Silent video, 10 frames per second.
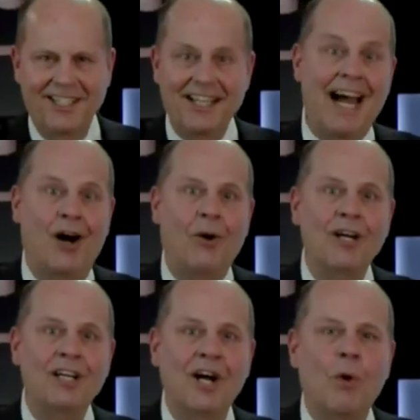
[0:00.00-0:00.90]
Now,
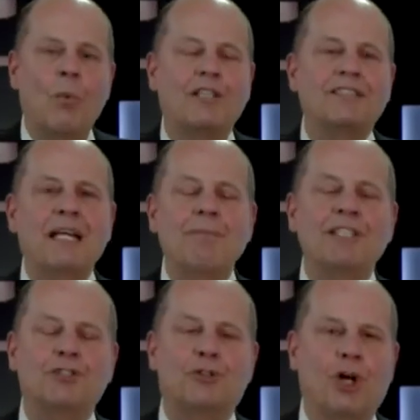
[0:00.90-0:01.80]
while
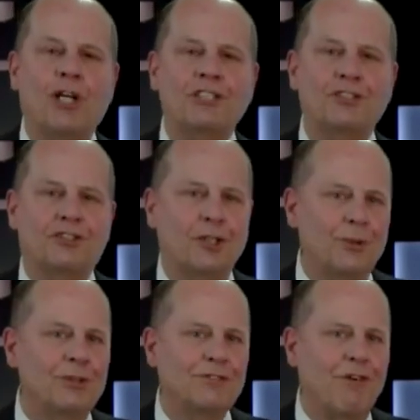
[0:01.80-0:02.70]
Simmons draws
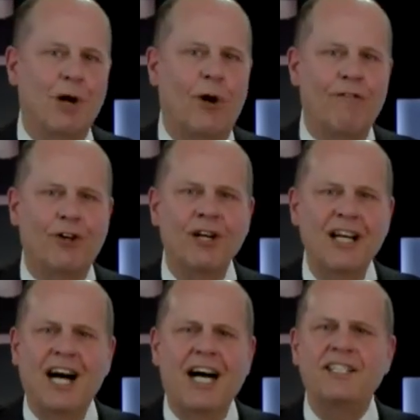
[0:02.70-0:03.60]
students from over
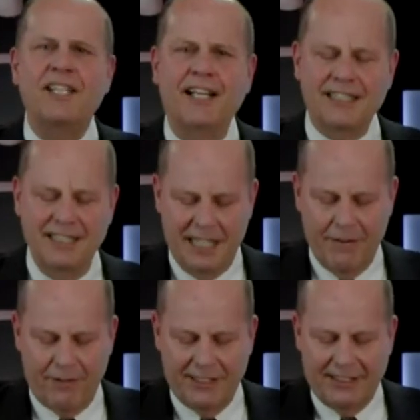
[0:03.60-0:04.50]
a dozen
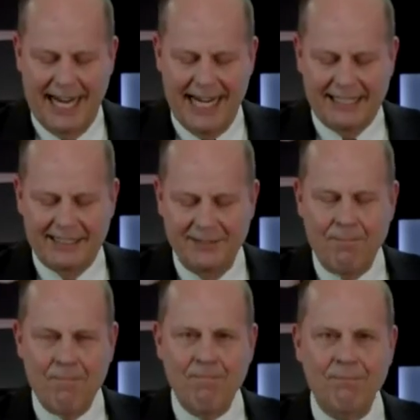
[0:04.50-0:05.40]
different states,
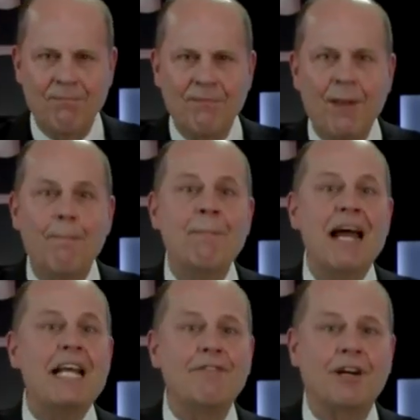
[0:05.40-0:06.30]

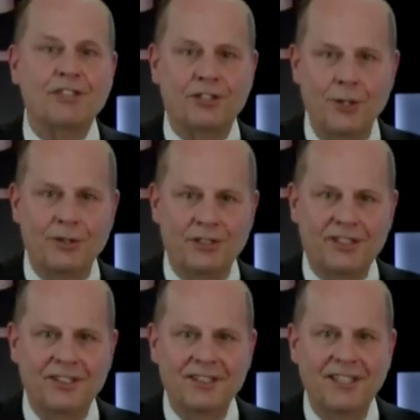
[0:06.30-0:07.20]
many of our students
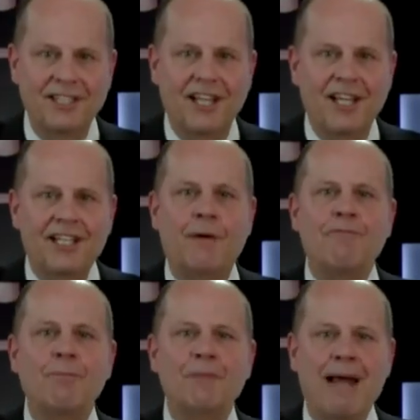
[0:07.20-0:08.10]
come
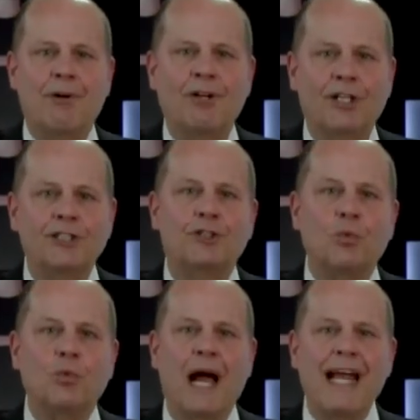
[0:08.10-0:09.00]
from neighborhoods
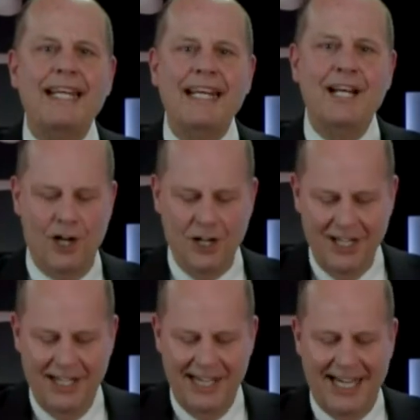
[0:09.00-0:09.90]
right here
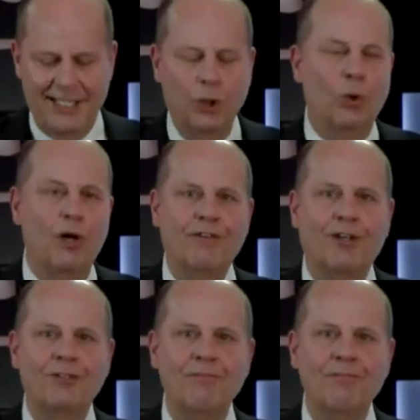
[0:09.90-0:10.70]
in Louisville.